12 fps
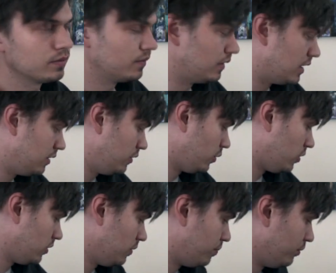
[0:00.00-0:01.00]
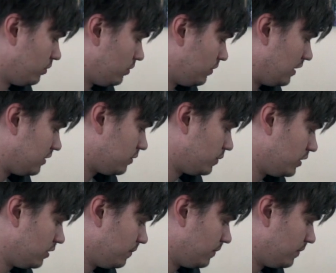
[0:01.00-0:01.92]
then you can put this one,